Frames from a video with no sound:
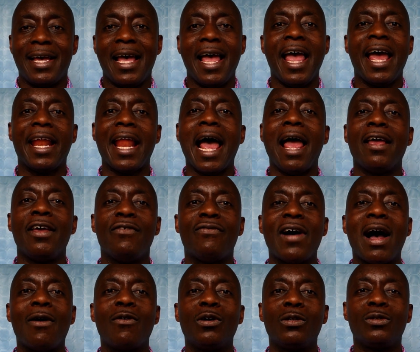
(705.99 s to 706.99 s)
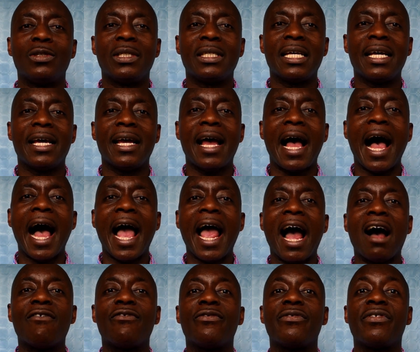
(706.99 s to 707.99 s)
And if I want to say I
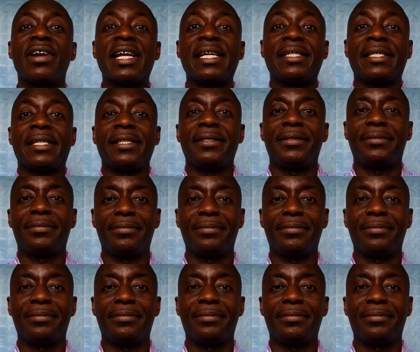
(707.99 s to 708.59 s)
have risen,